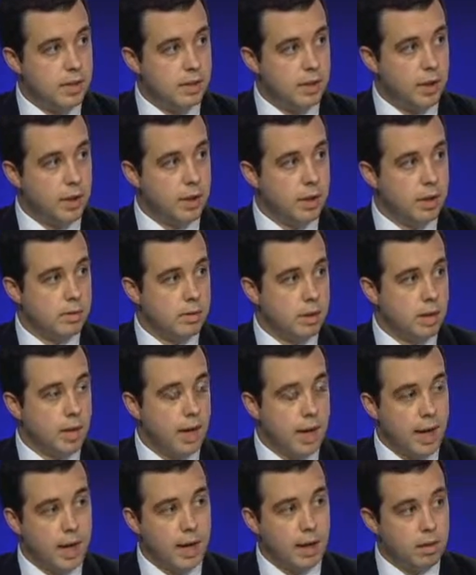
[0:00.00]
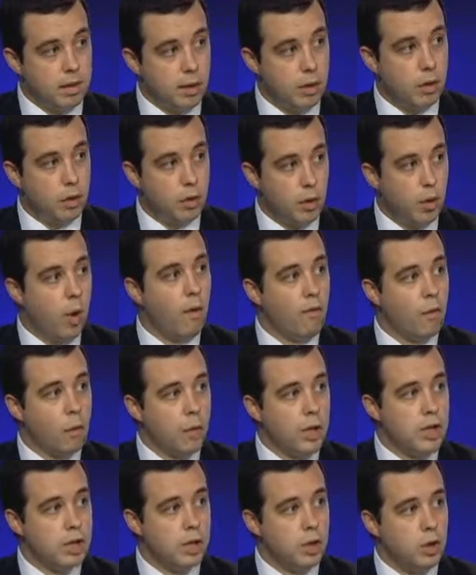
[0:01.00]
Circuit said, hey, you're
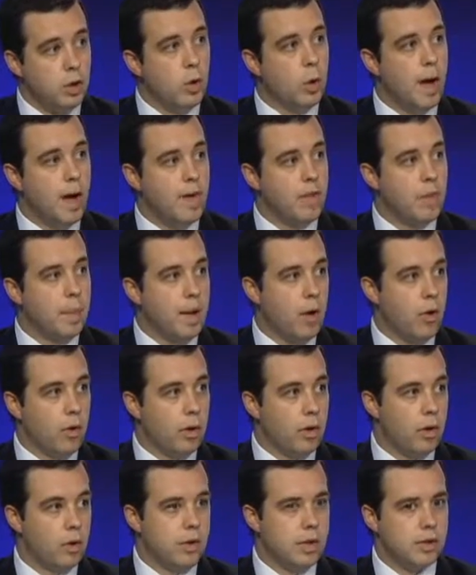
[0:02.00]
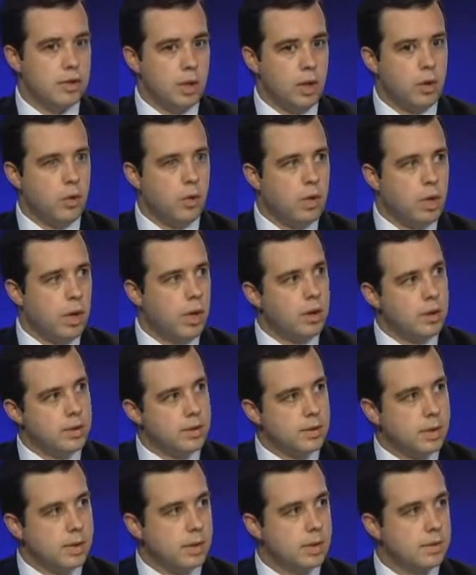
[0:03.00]
overreaching. You don't have the power to do this under the law
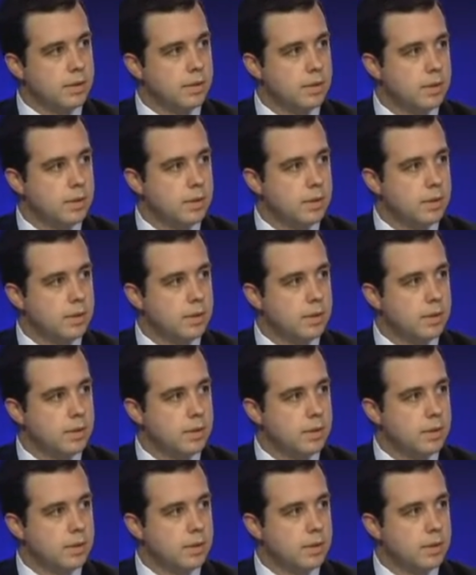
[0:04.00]
itself.